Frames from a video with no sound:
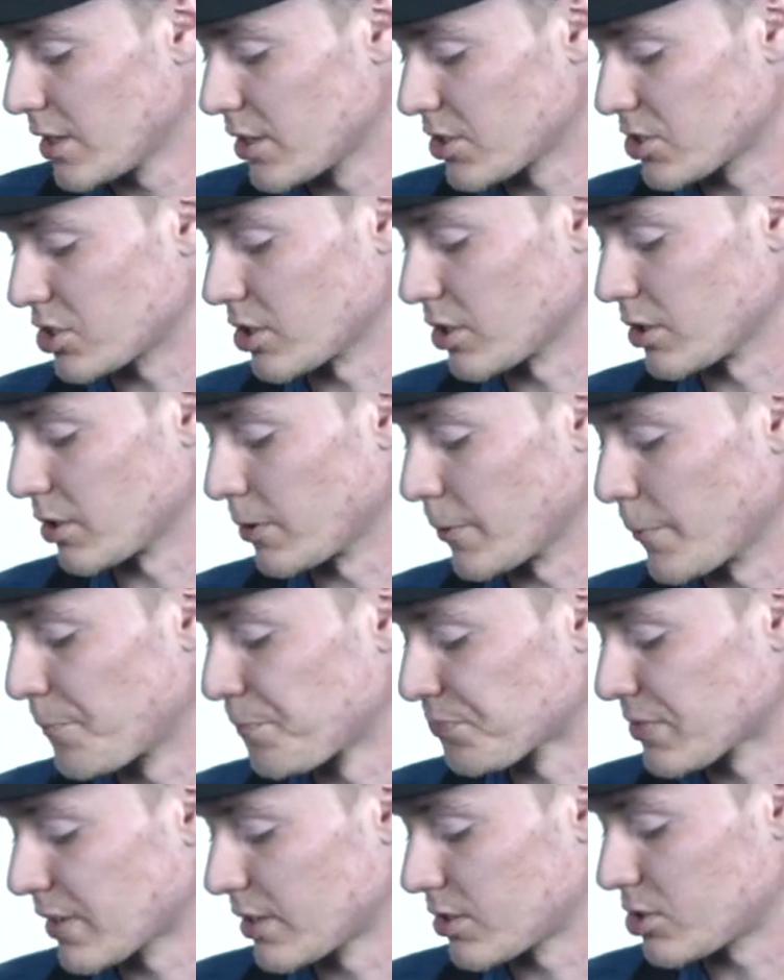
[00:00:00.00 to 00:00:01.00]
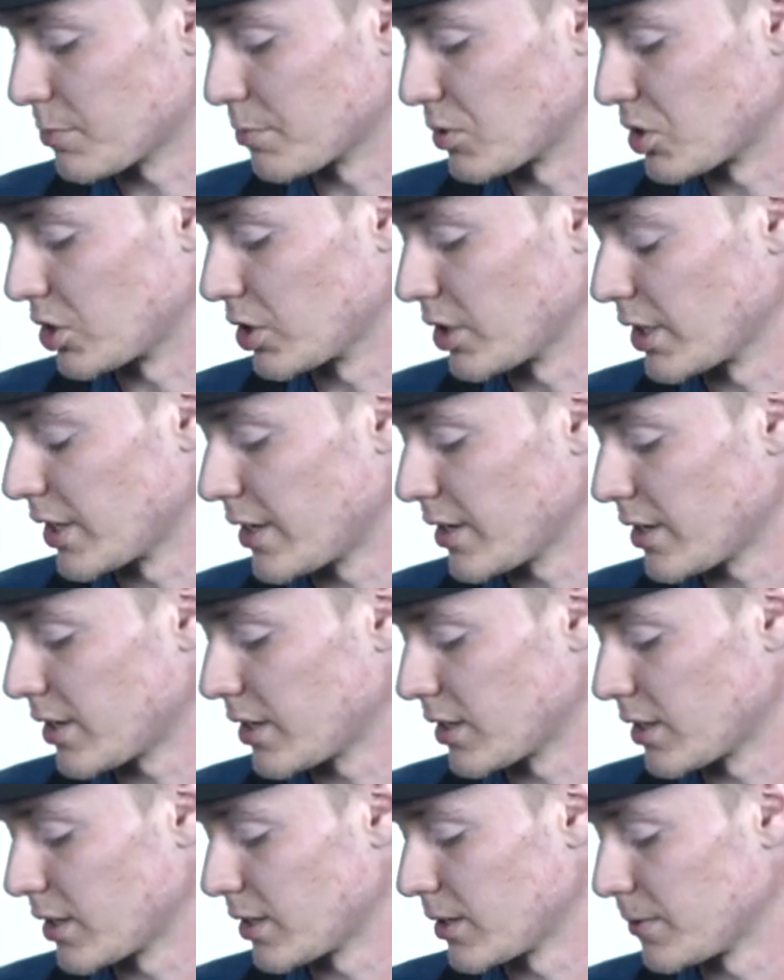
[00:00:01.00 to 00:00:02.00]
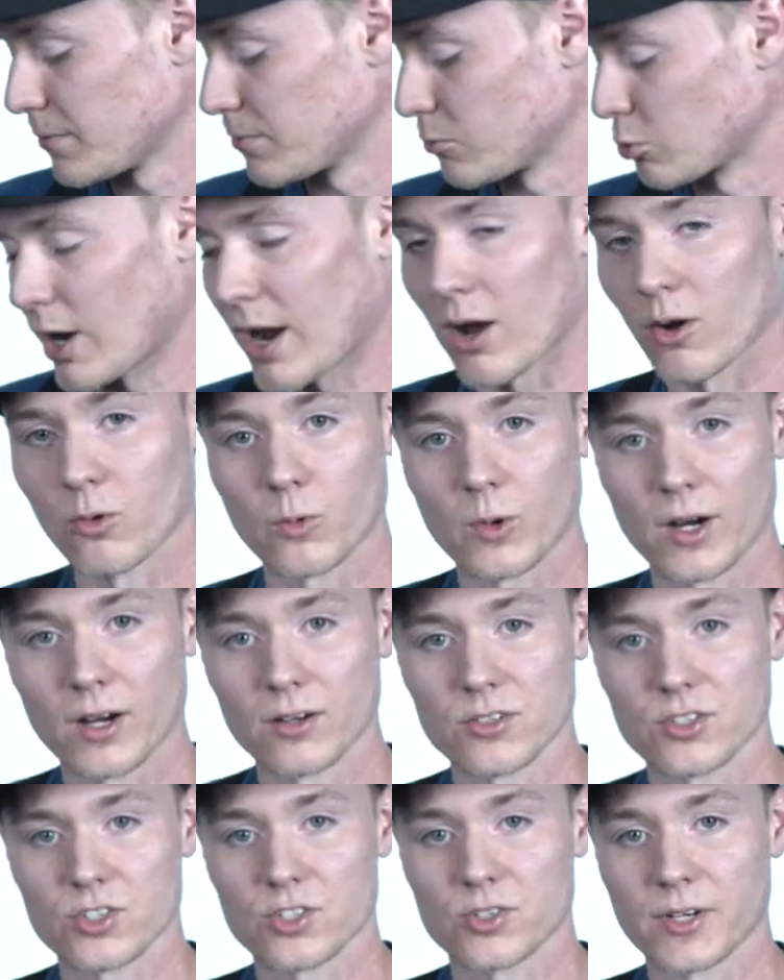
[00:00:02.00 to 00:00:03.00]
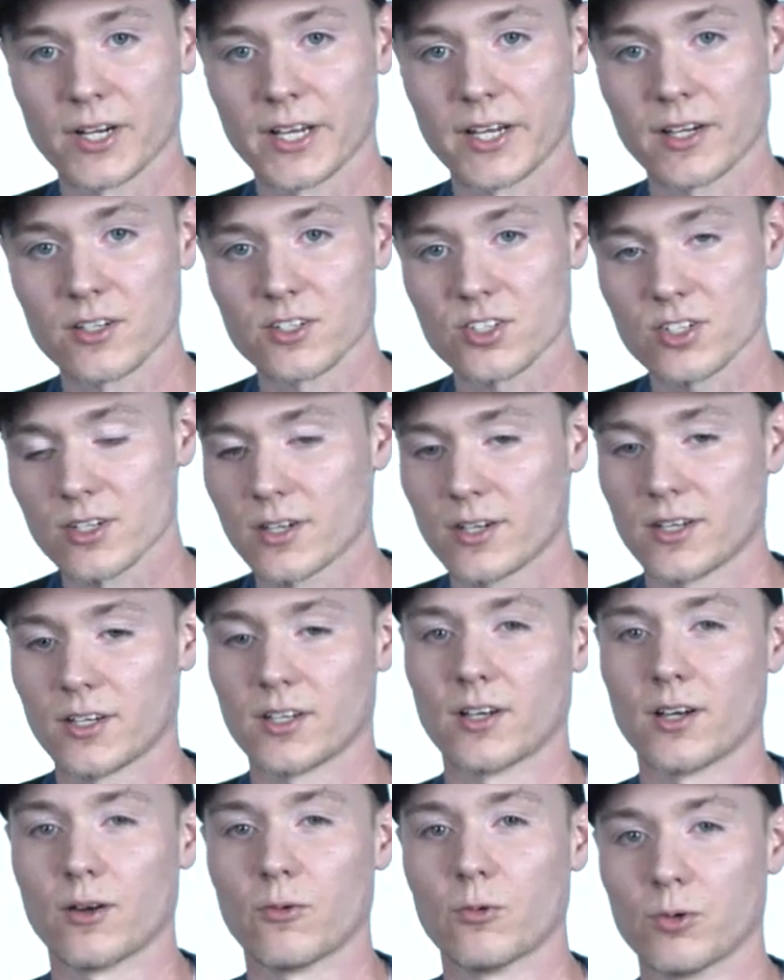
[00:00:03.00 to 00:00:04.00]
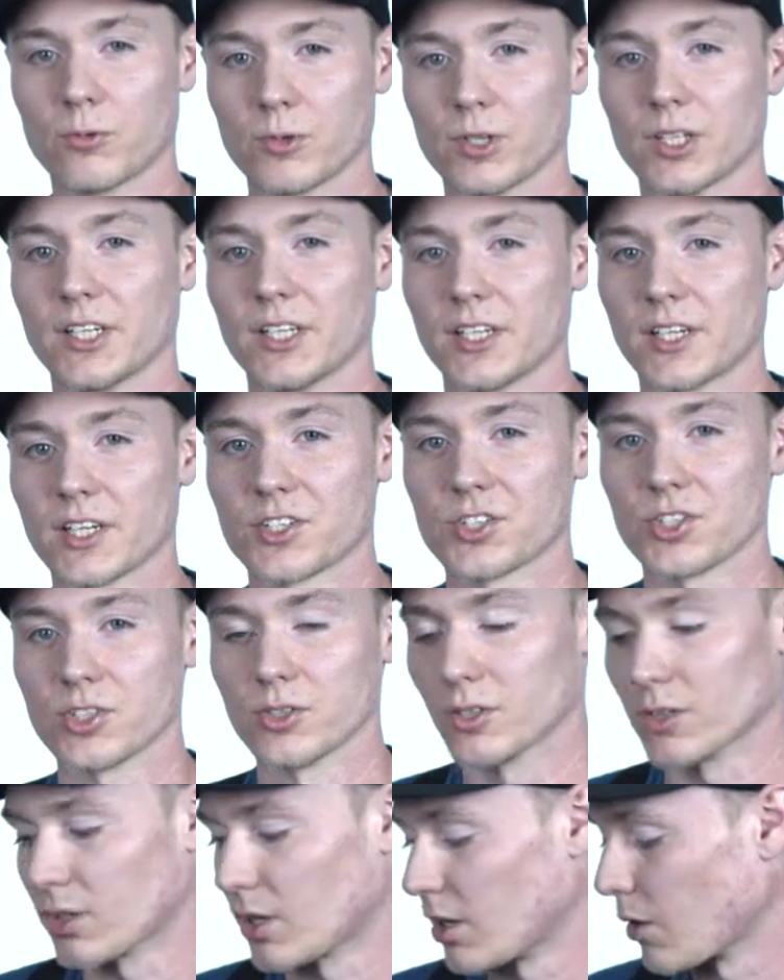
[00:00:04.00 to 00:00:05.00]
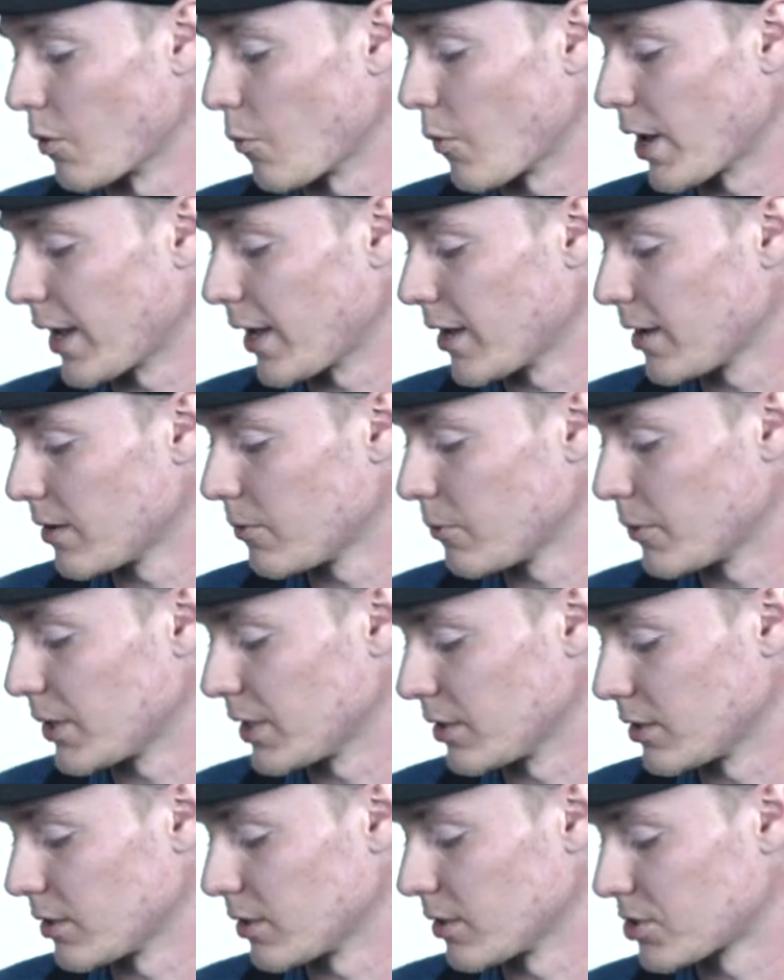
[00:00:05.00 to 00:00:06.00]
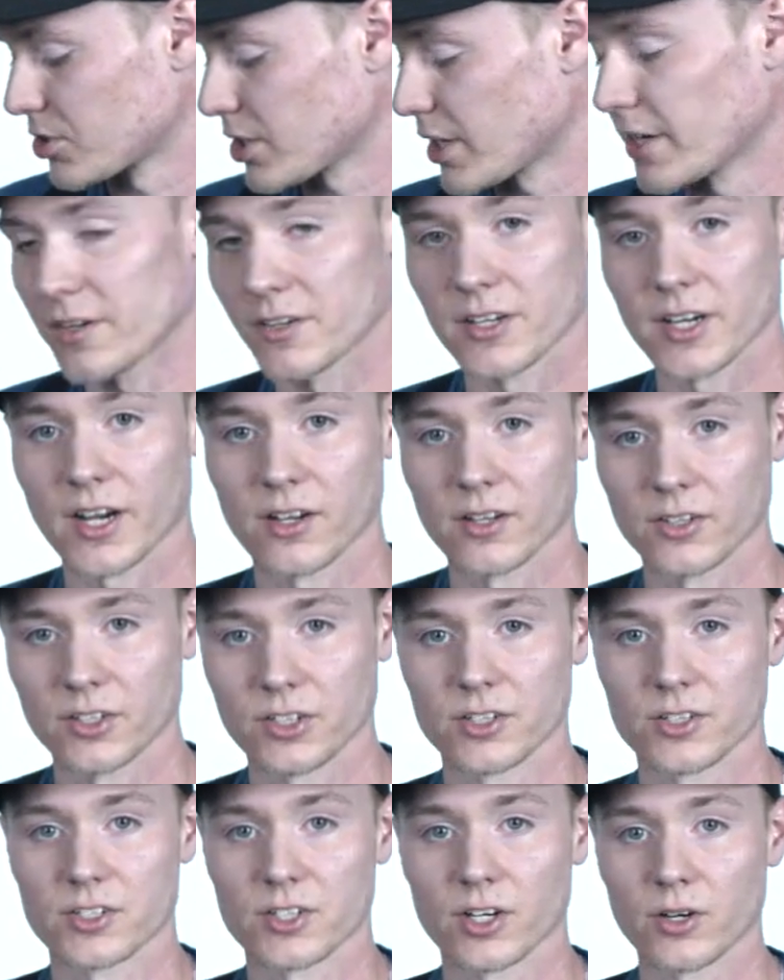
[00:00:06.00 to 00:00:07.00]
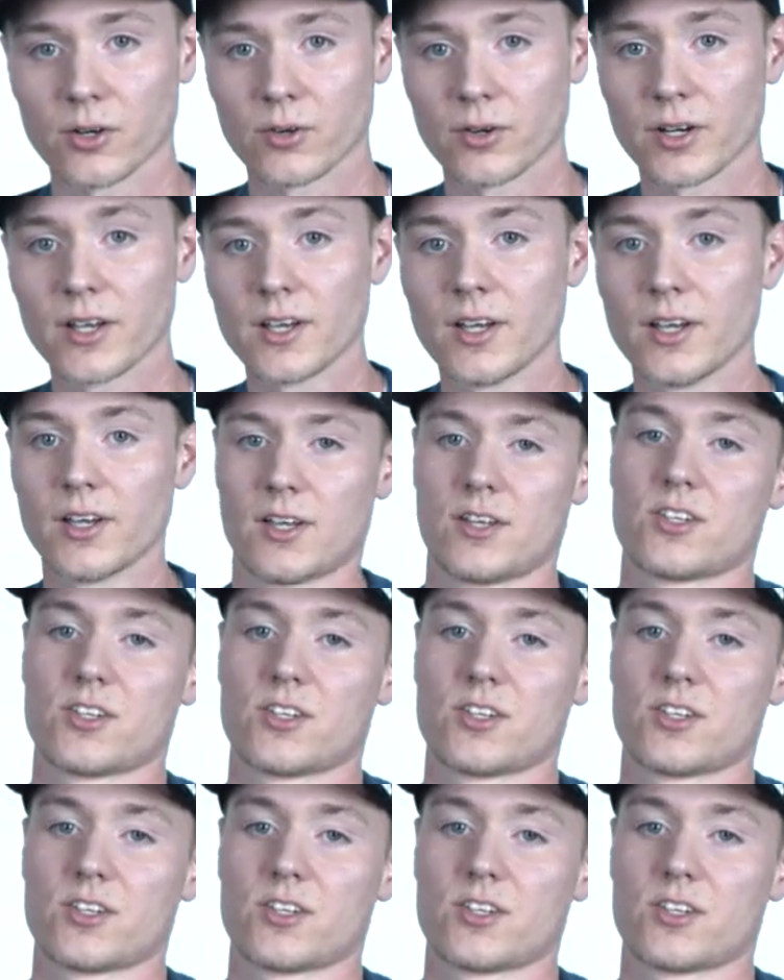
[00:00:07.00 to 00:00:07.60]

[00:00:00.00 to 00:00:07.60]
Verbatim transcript: So some good uh, round wound strings uh, will really get you a long way when you're trying to dial in your tone.